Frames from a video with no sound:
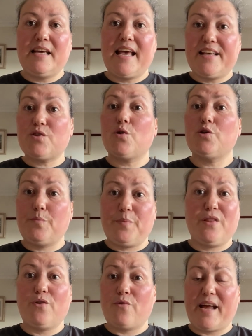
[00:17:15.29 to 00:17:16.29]
is going to be
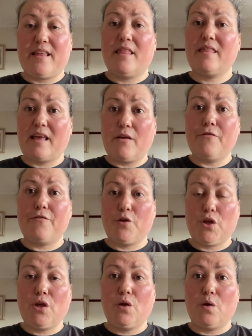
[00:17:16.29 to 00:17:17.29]
the right thing for
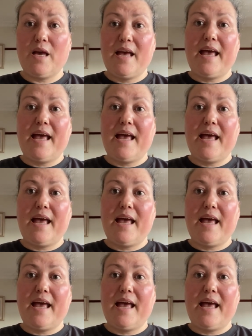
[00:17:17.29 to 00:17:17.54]
you,